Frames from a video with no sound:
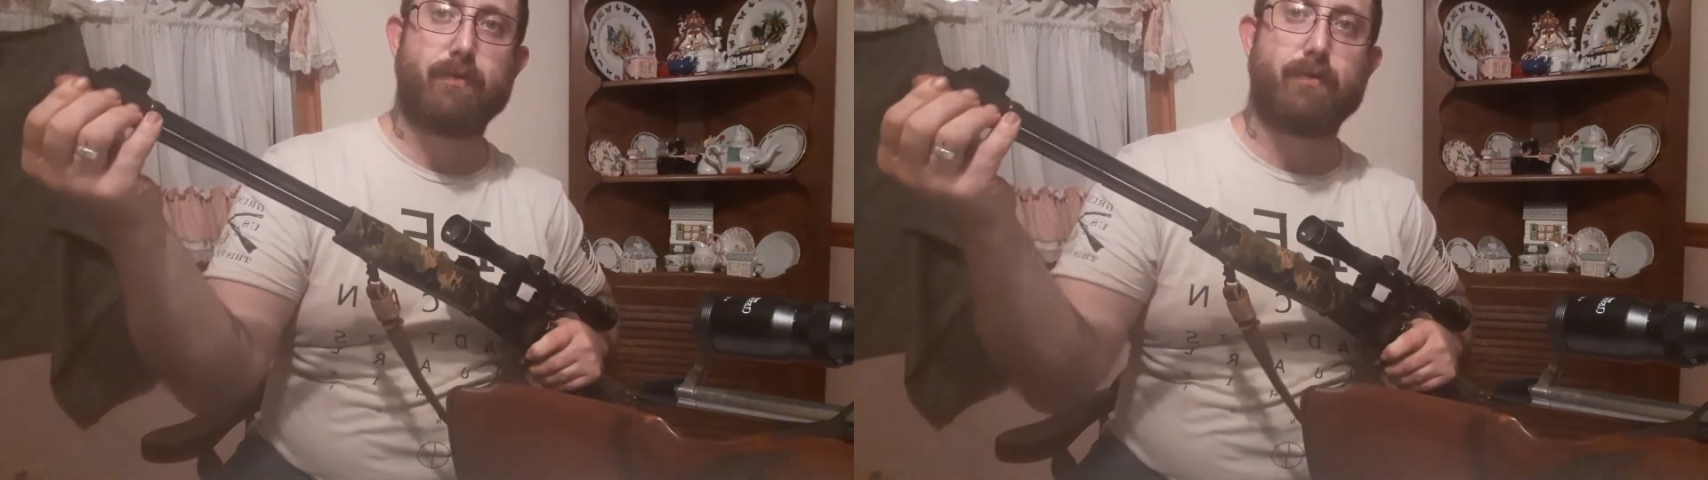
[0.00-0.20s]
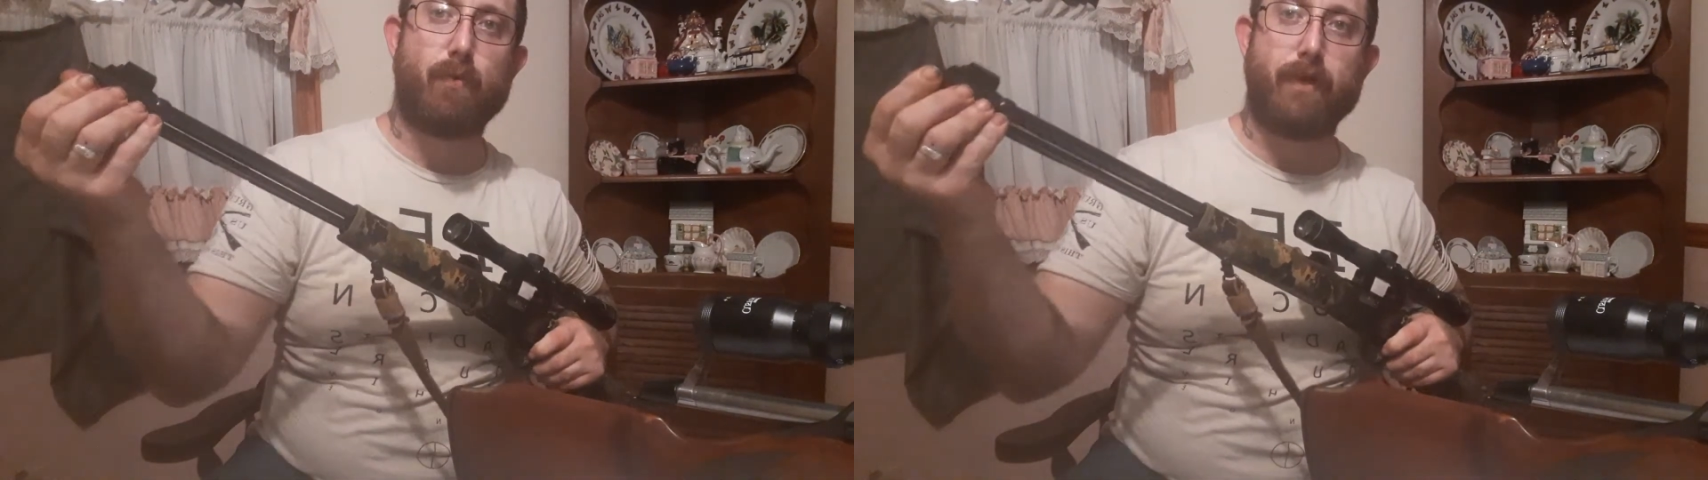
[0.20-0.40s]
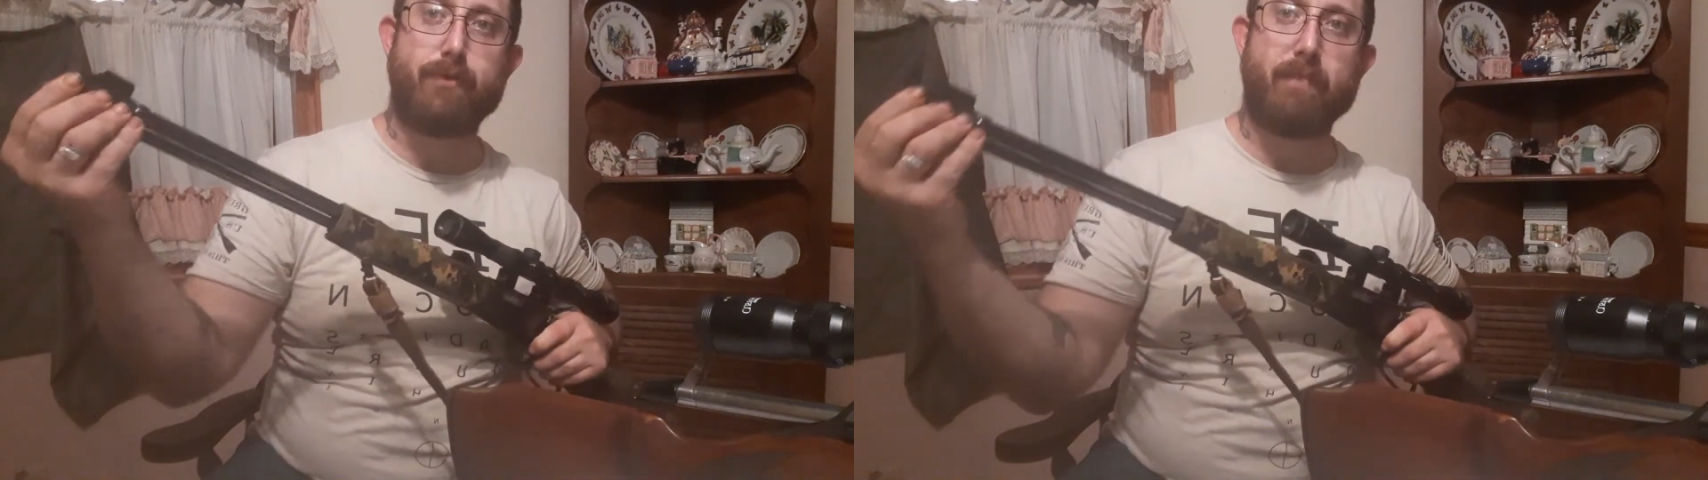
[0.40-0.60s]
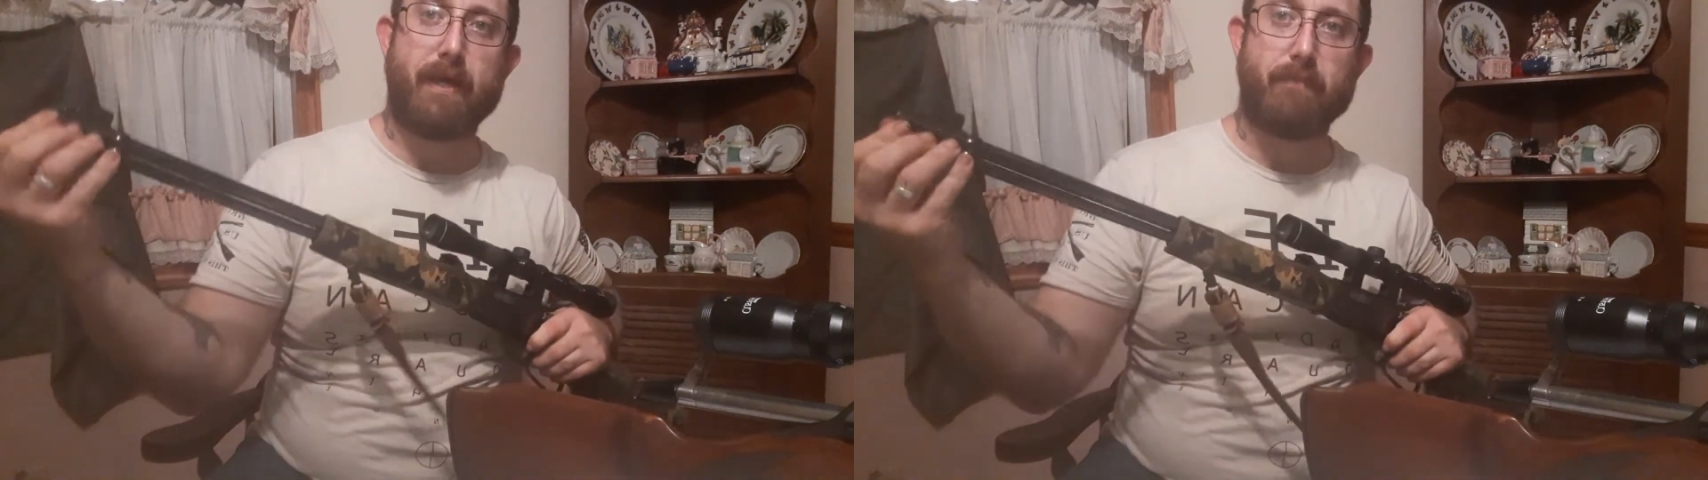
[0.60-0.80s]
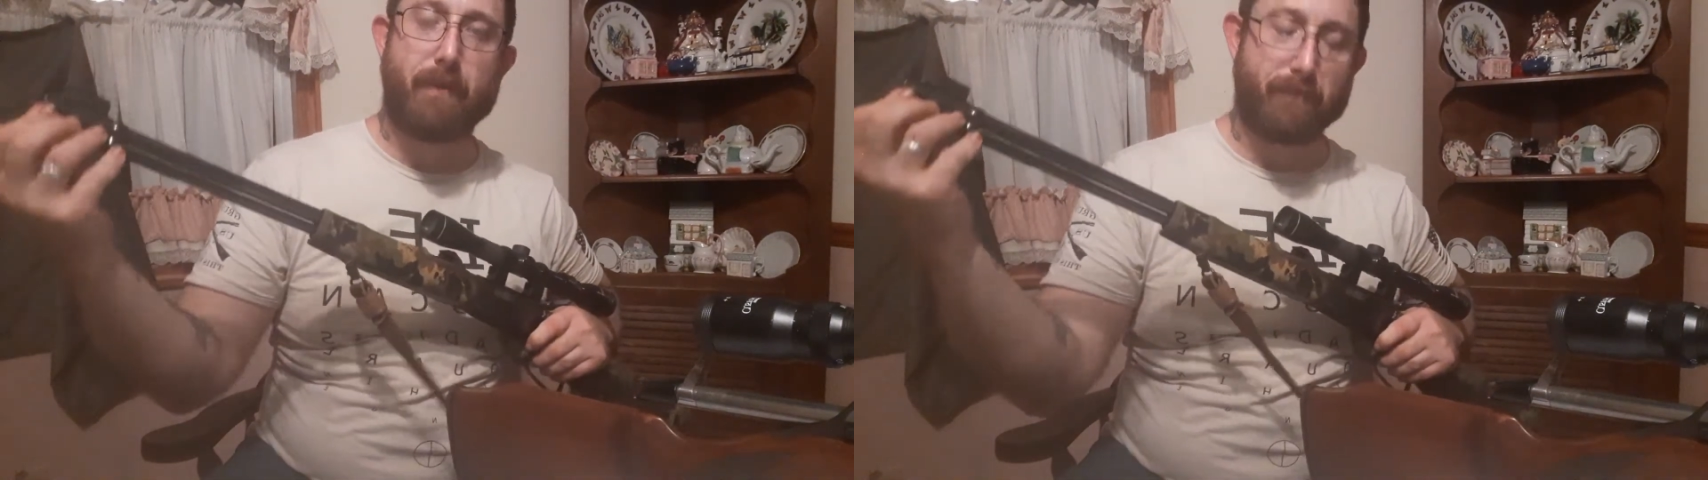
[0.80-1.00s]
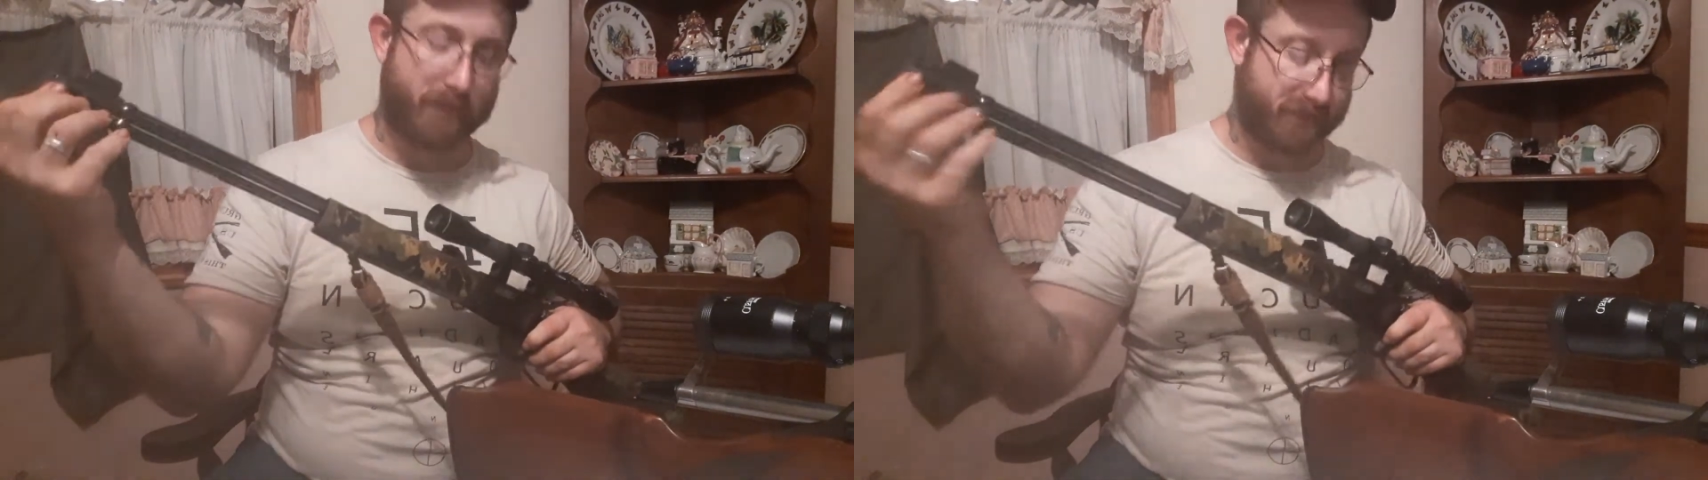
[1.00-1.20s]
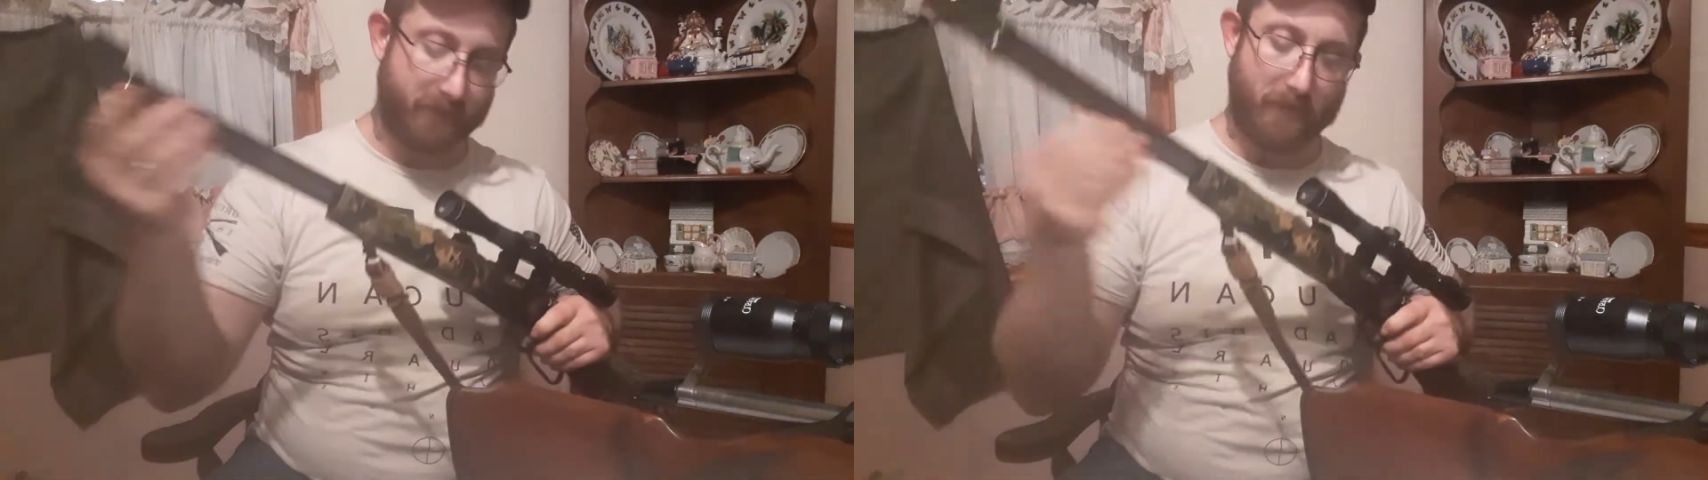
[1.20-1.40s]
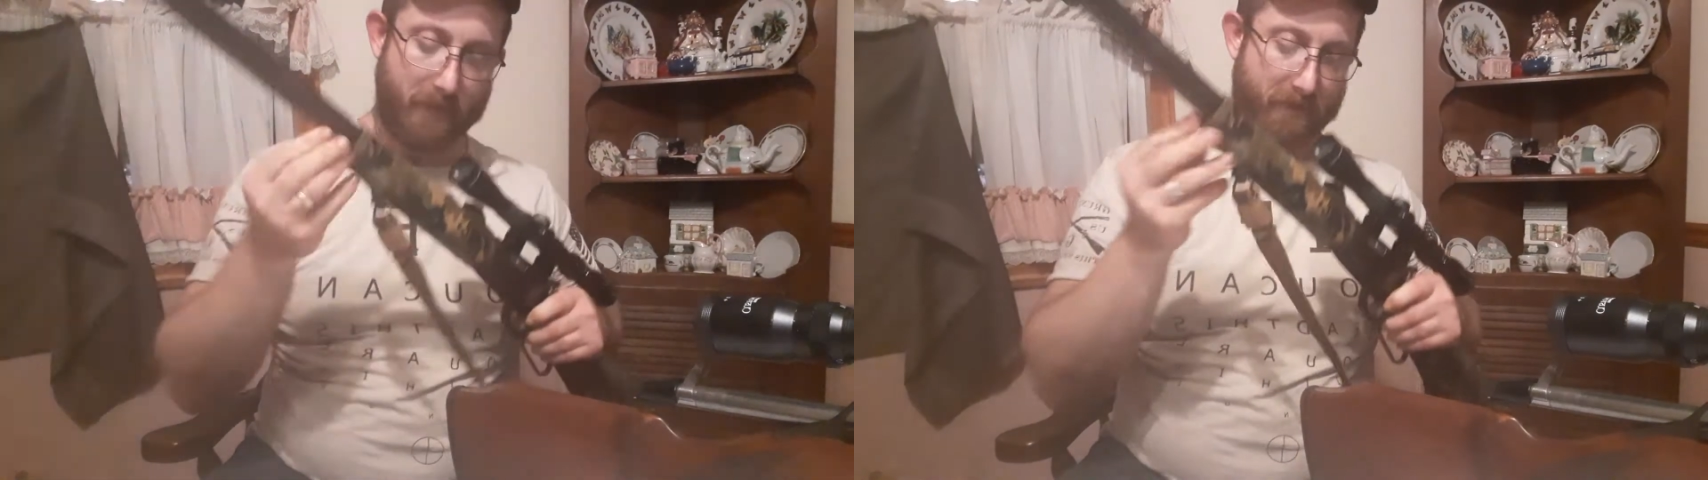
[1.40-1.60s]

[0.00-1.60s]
22 Magnum ammunition